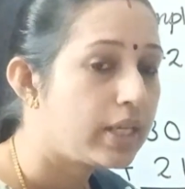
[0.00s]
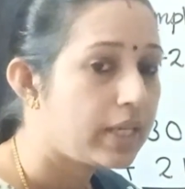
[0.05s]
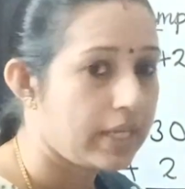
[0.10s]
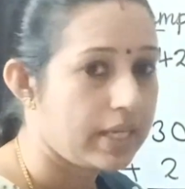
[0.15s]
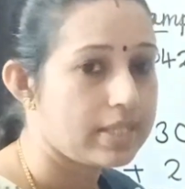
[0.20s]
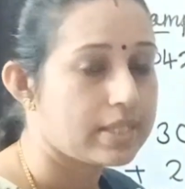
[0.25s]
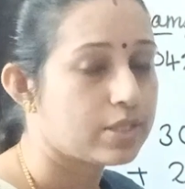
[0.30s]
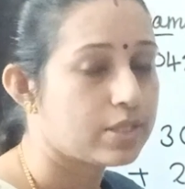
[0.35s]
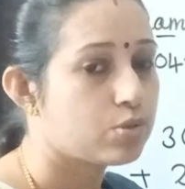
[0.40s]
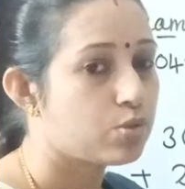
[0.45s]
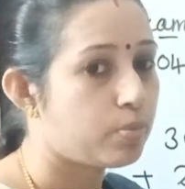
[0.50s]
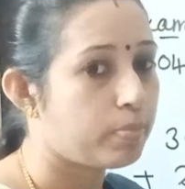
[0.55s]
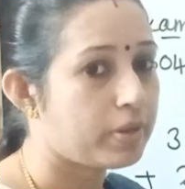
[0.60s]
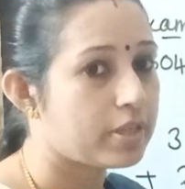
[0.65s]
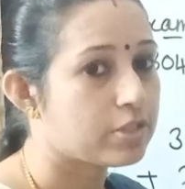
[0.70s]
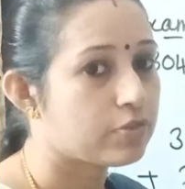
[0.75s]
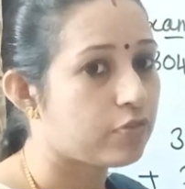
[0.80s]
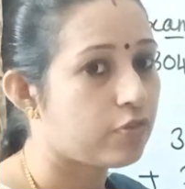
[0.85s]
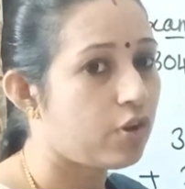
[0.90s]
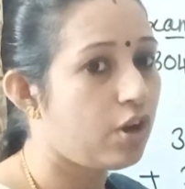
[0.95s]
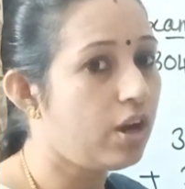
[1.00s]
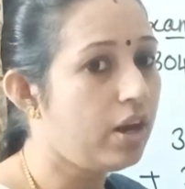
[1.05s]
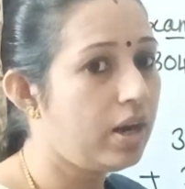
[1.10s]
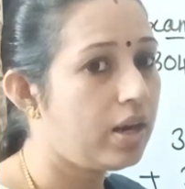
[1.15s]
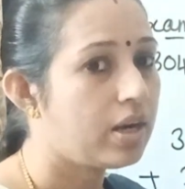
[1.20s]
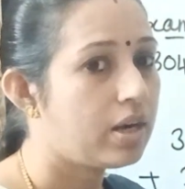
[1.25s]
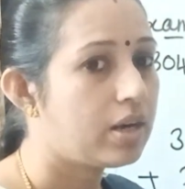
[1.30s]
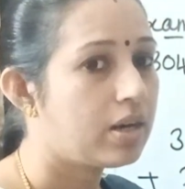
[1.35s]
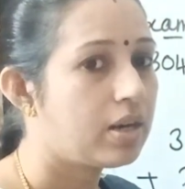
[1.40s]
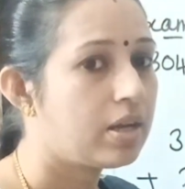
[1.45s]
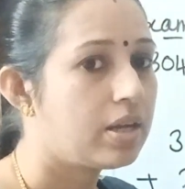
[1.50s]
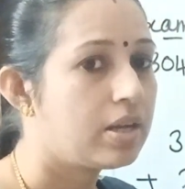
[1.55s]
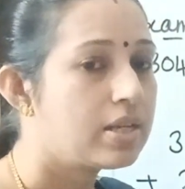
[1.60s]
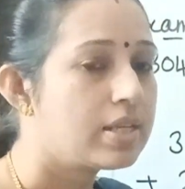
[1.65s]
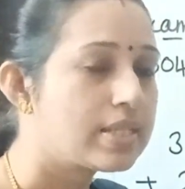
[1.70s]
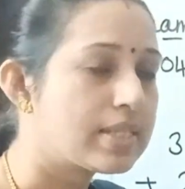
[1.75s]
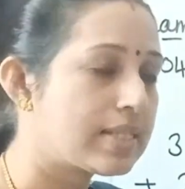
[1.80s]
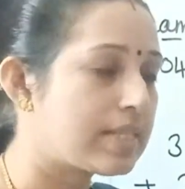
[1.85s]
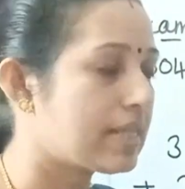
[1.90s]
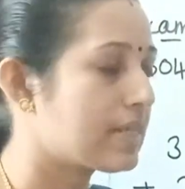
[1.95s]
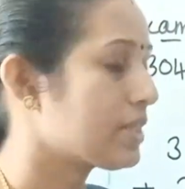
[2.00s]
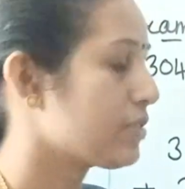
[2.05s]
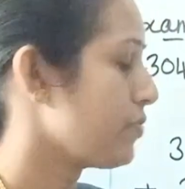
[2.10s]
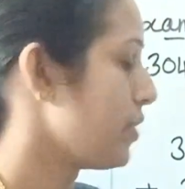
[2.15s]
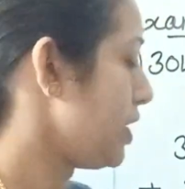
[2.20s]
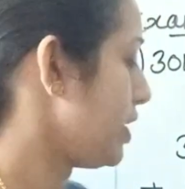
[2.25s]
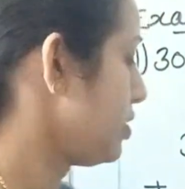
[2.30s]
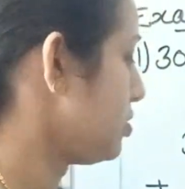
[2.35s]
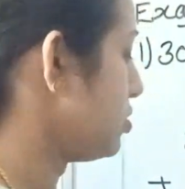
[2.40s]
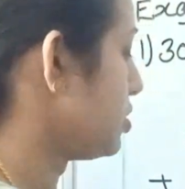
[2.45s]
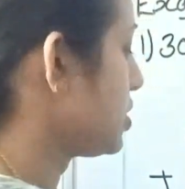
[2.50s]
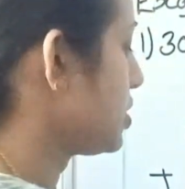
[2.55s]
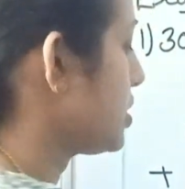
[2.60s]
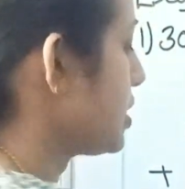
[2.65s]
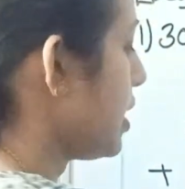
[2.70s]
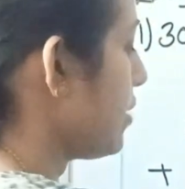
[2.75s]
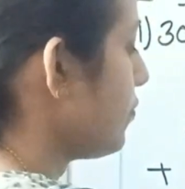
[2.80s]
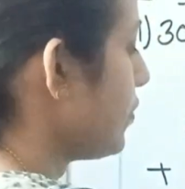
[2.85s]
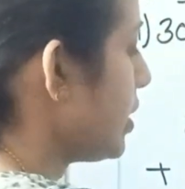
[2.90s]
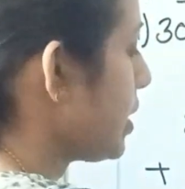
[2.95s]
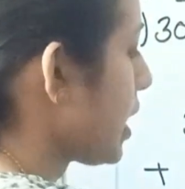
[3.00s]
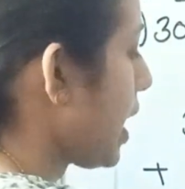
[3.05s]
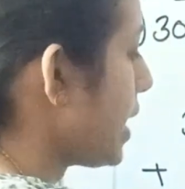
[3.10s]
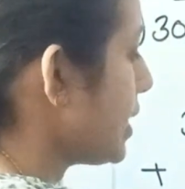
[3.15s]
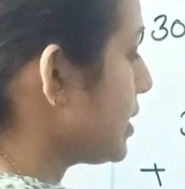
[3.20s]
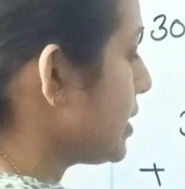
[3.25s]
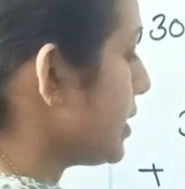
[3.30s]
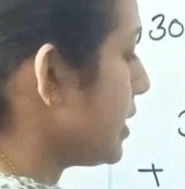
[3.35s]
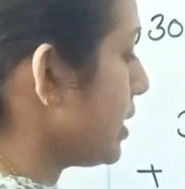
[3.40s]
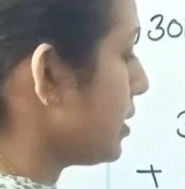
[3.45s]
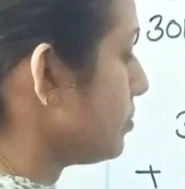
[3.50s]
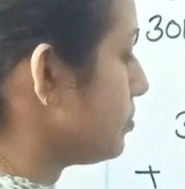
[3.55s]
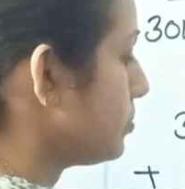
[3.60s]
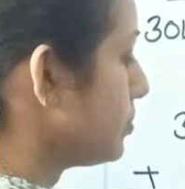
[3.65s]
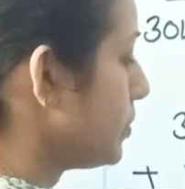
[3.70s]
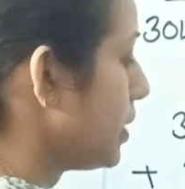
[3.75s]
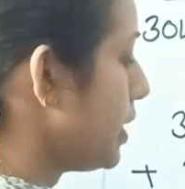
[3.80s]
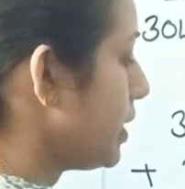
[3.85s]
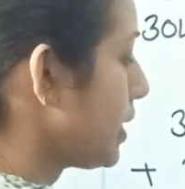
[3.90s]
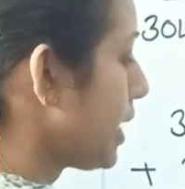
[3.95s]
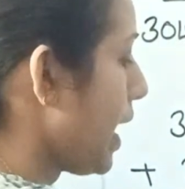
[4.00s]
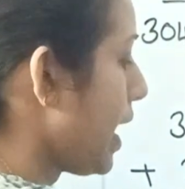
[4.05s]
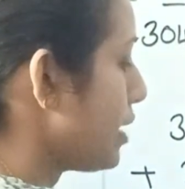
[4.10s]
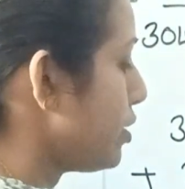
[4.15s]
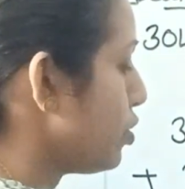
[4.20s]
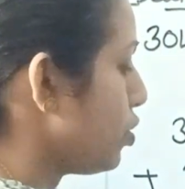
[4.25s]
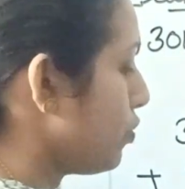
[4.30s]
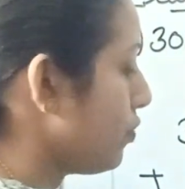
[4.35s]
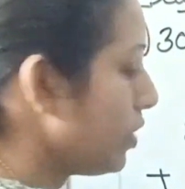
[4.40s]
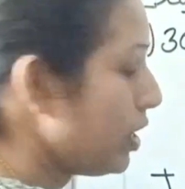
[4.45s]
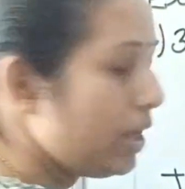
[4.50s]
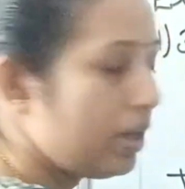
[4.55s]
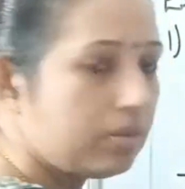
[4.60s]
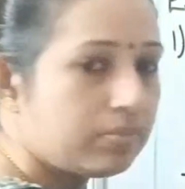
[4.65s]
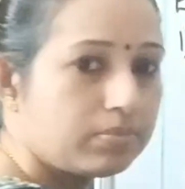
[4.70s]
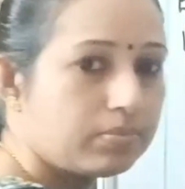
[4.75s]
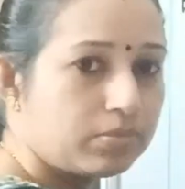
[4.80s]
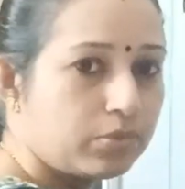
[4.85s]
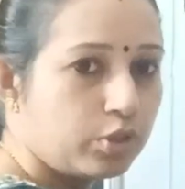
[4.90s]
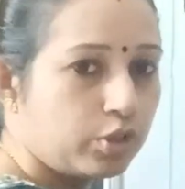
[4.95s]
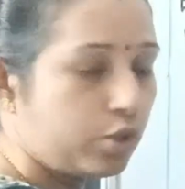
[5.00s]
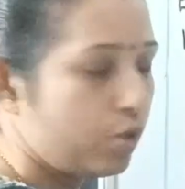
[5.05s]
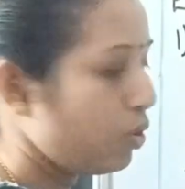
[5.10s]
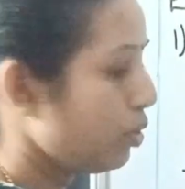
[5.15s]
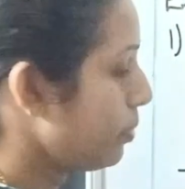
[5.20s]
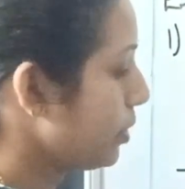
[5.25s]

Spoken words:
yes, 2 plus 4, 6. Very good. That we write here. Any carry over? No,